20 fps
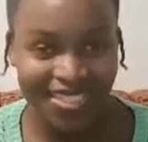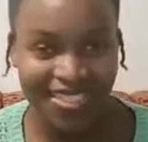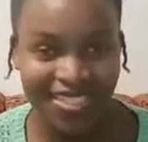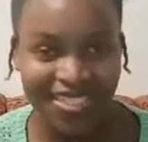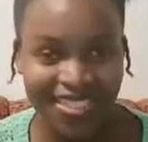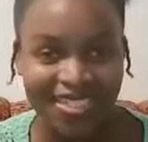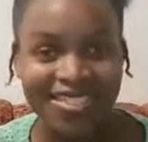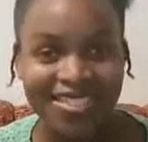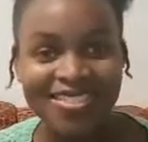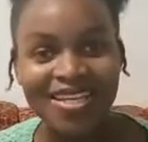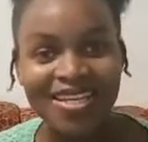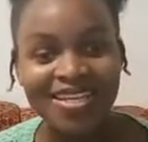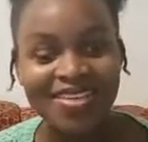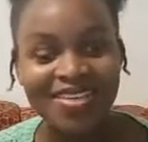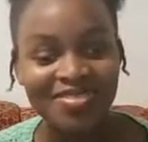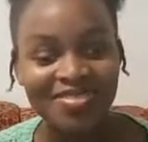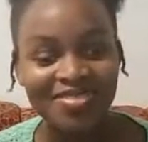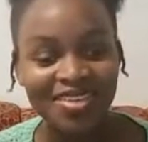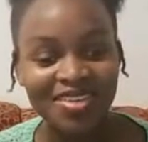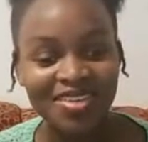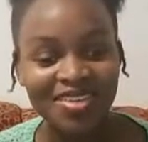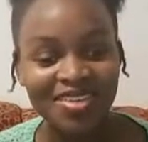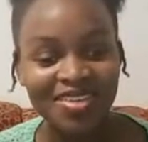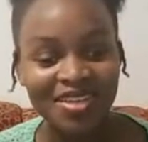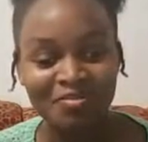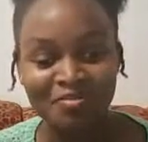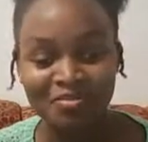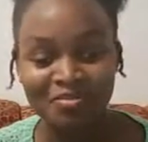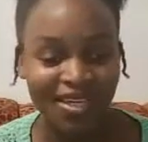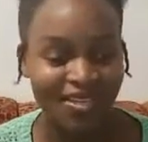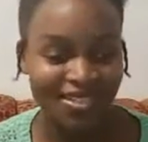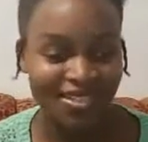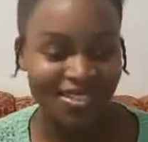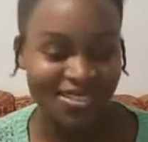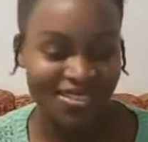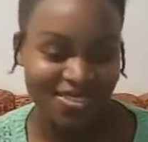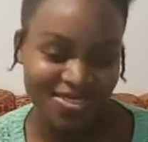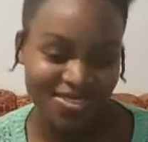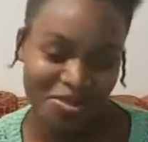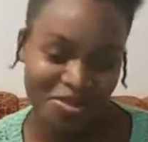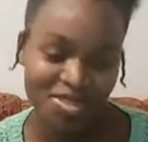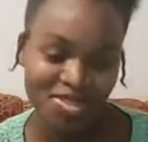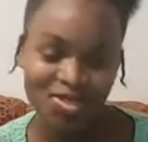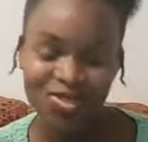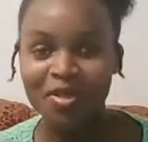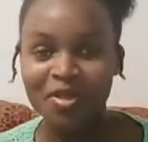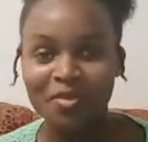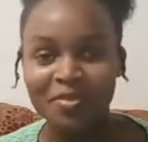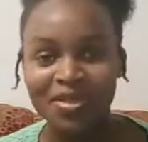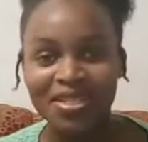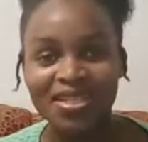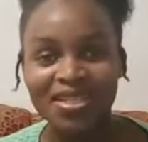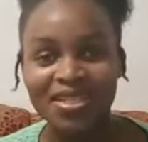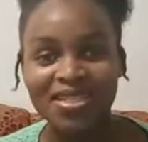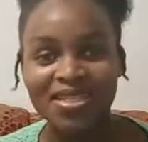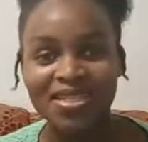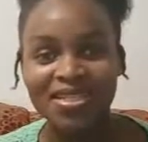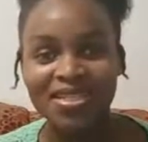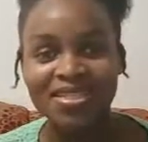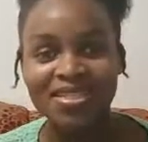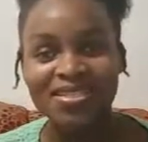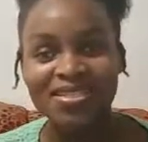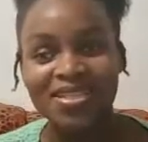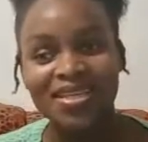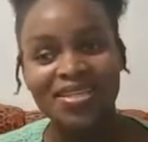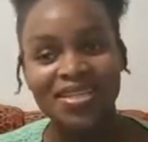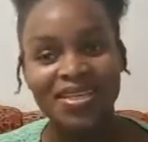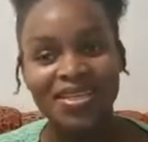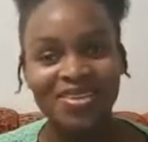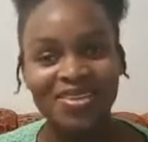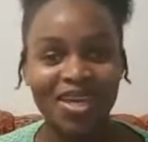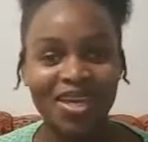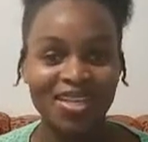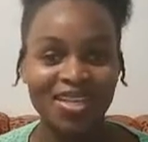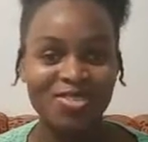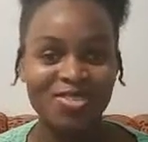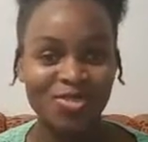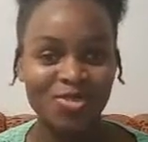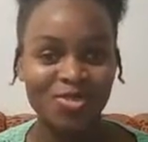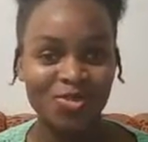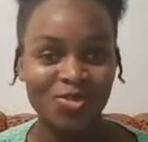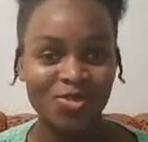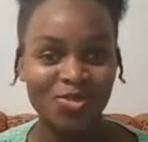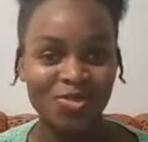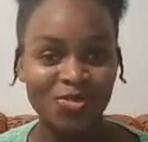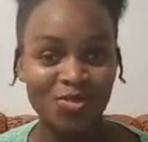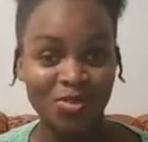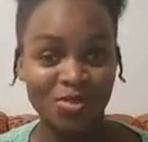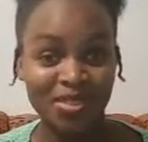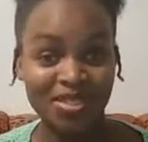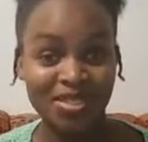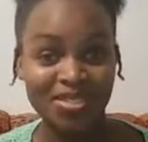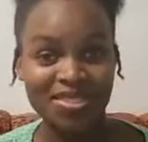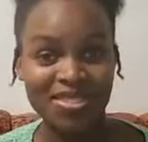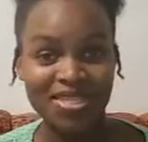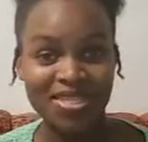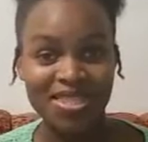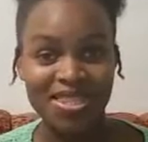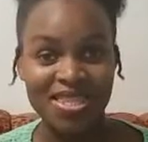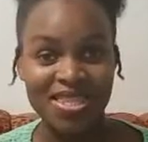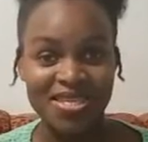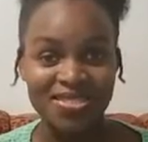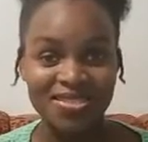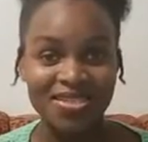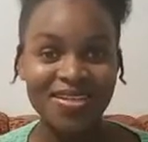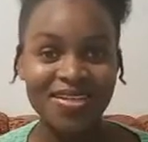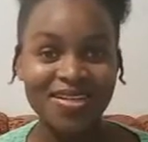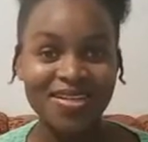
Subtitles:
So I give them like at least maybe 2 more minutes and then we can jump into things. All right.